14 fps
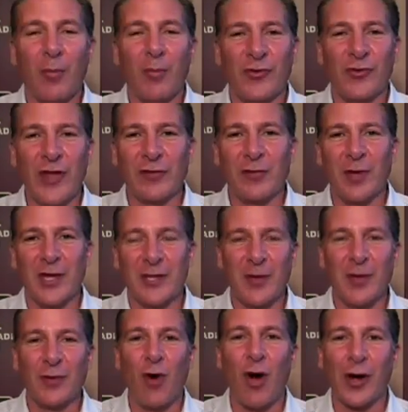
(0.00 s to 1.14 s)
almost everybody's
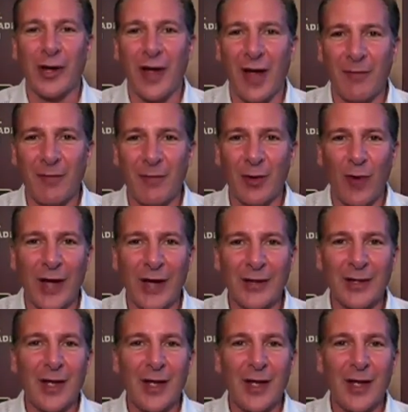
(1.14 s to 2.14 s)
been wrong and I've been right.